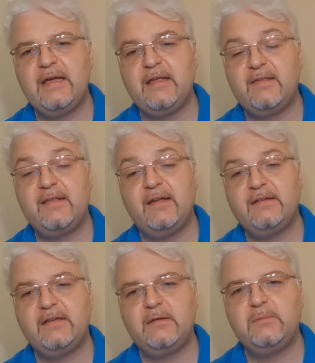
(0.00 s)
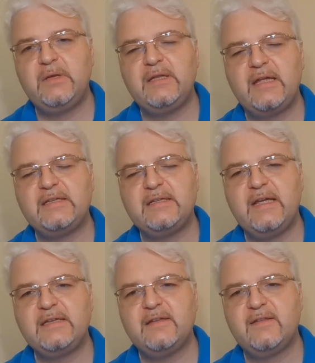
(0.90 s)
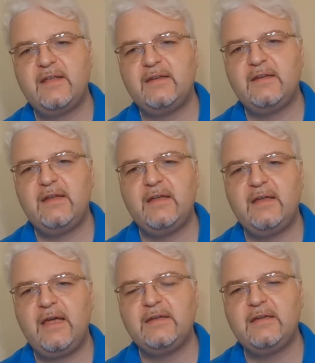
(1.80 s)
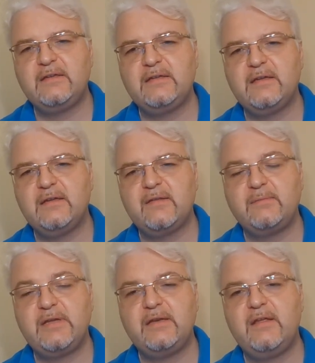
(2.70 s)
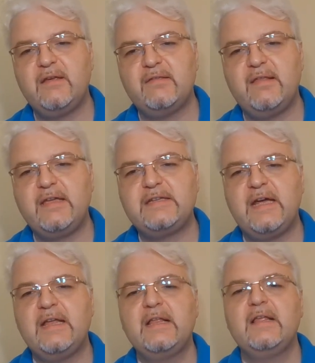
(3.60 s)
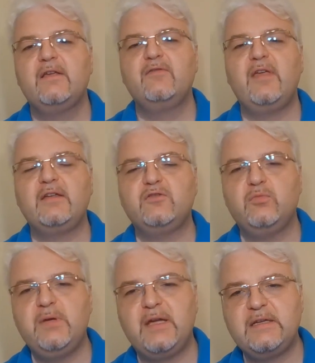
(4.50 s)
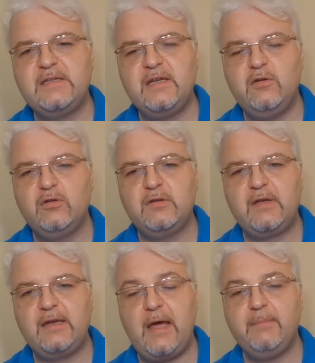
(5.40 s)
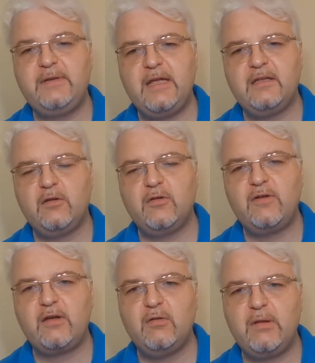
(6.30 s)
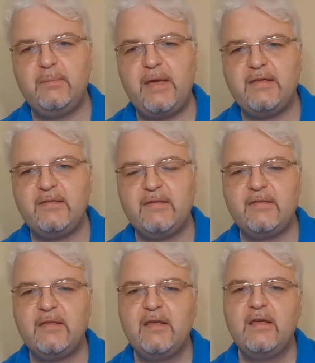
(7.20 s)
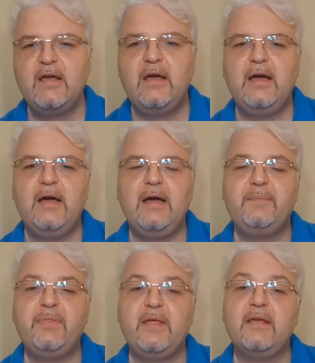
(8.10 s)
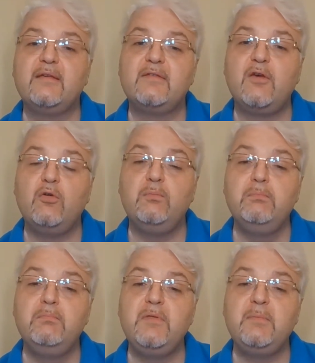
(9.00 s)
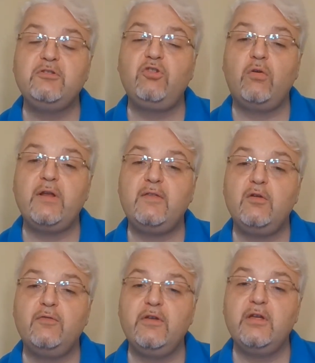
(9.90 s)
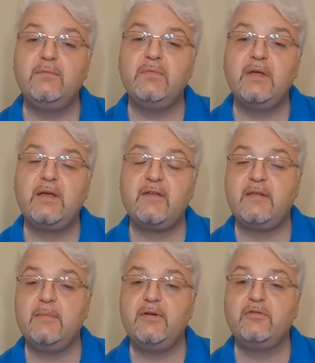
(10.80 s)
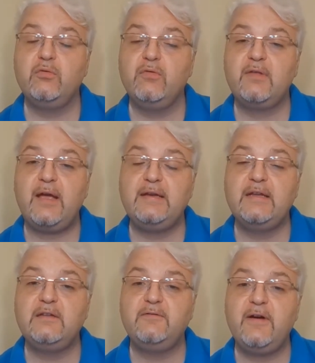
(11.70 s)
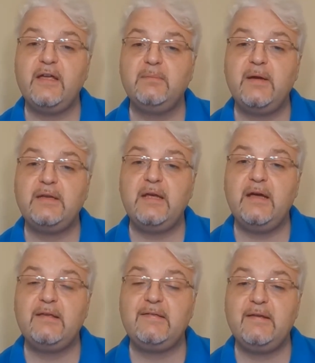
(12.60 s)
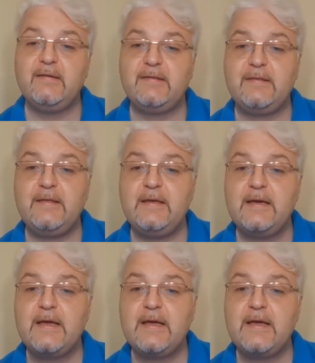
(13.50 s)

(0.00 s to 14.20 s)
It started mid-1990s and ended some 10 years later, then to be continued and updated on a regular basis. So the majority of the customary rules identified by the ICRC